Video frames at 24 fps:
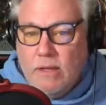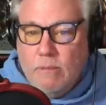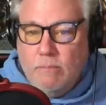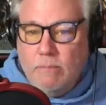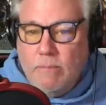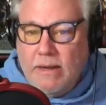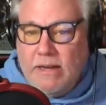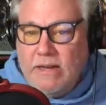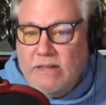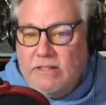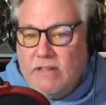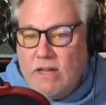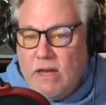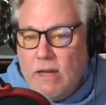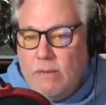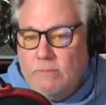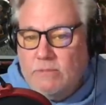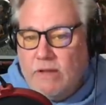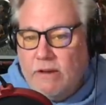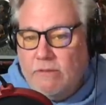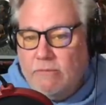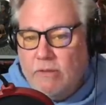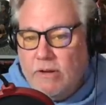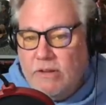Many
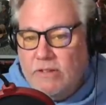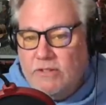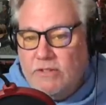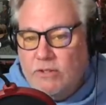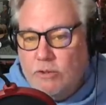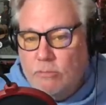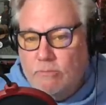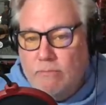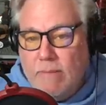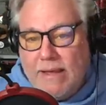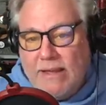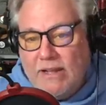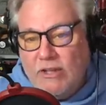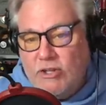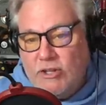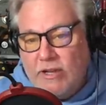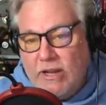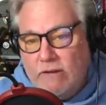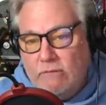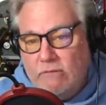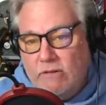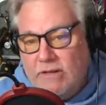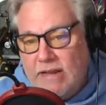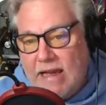times I've written to
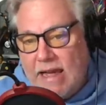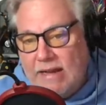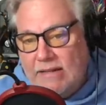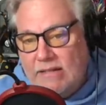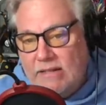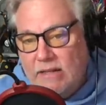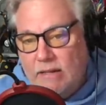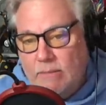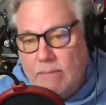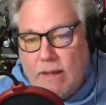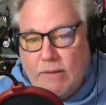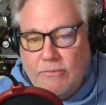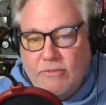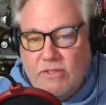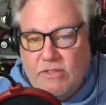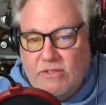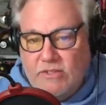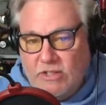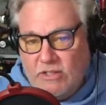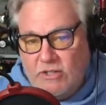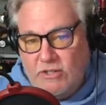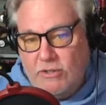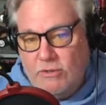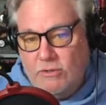mega-chain redacted about
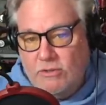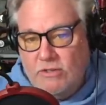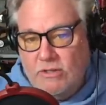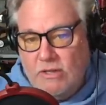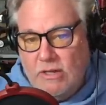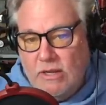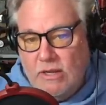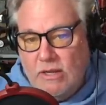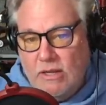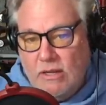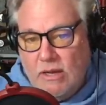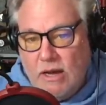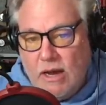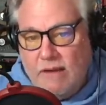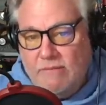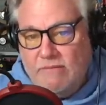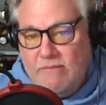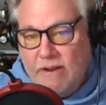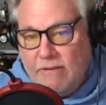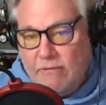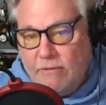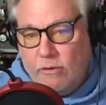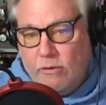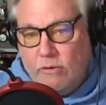these issues. I've
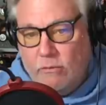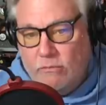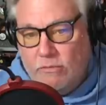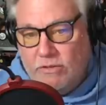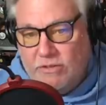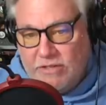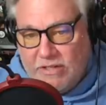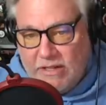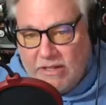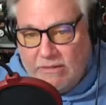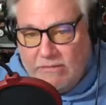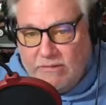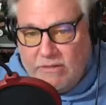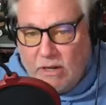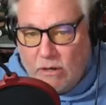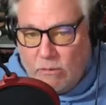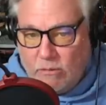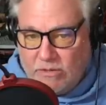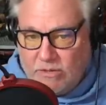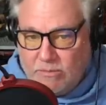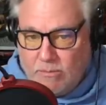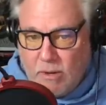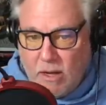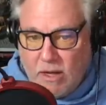never received
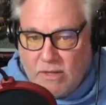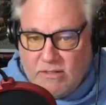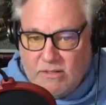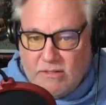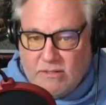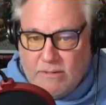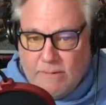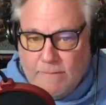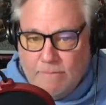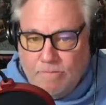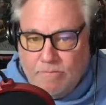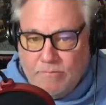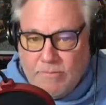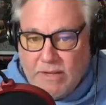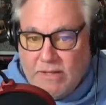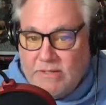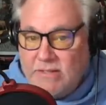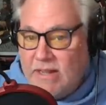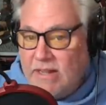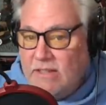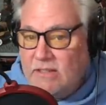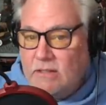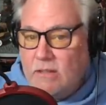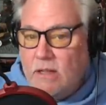a response. It
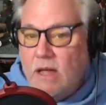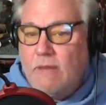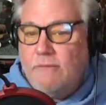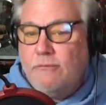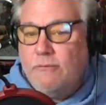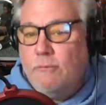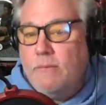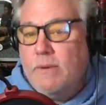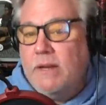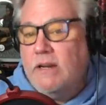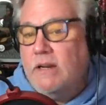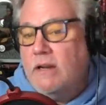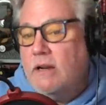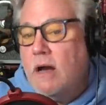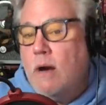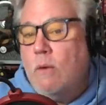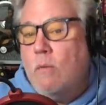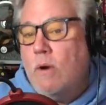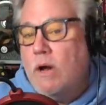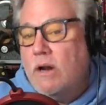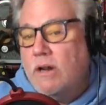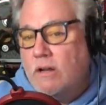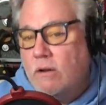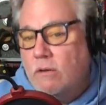takes a lot for me to
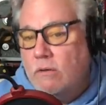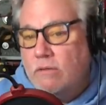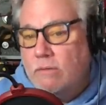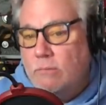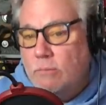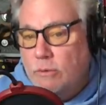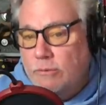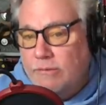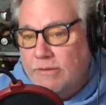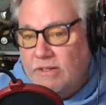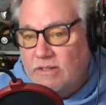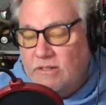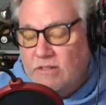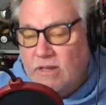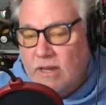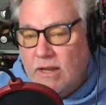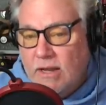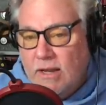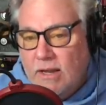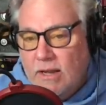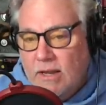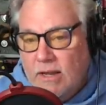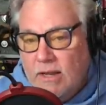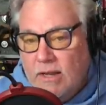not want to go to the movies,
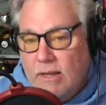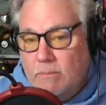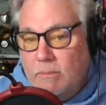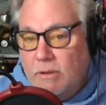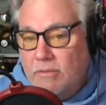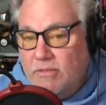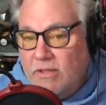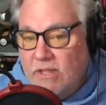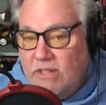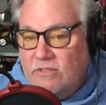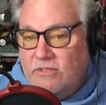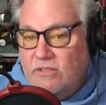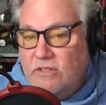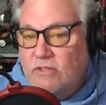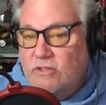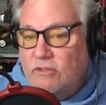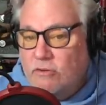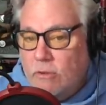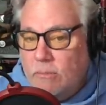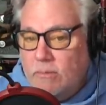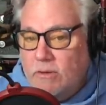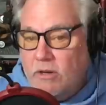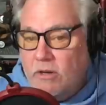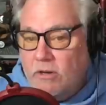but these
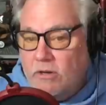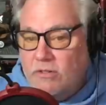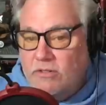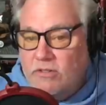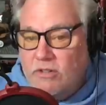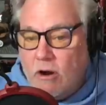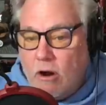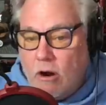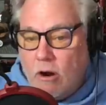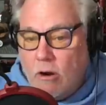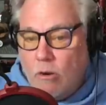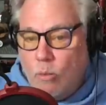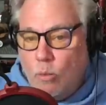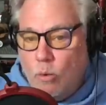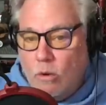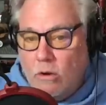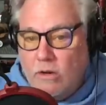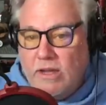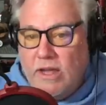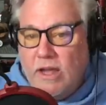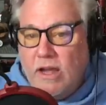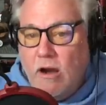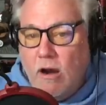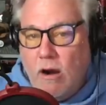distributors are
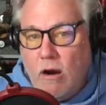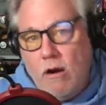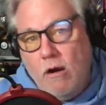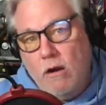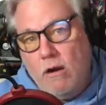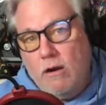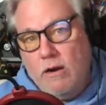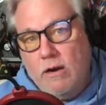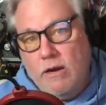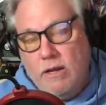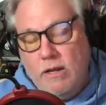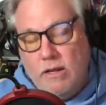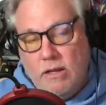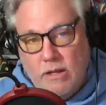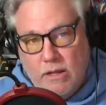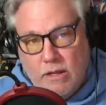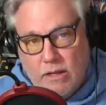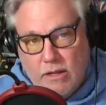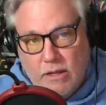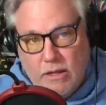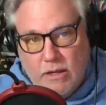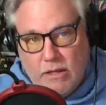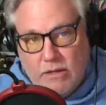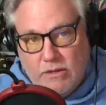working hard
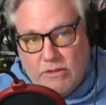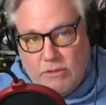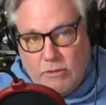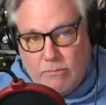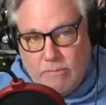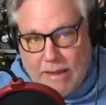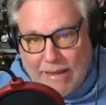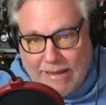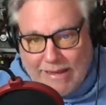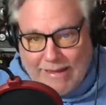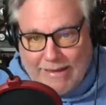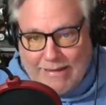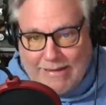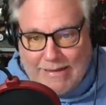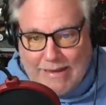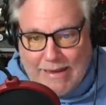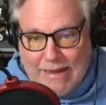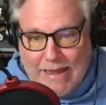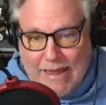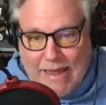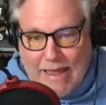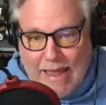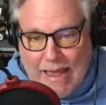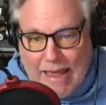to make it
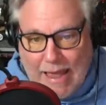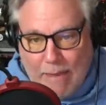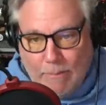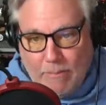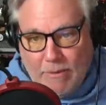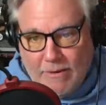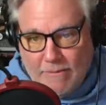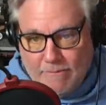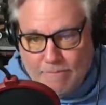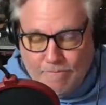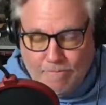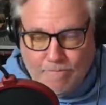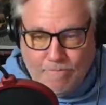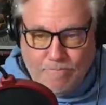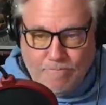happen.